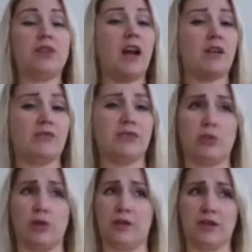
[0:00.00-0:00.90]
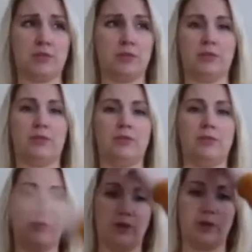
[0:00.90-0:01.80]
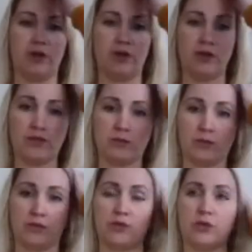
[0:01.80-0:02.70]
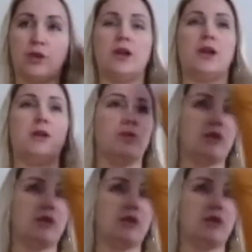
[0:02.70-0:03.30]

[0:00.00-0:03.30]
have to go on this, by the way, right, if you don't want to. But what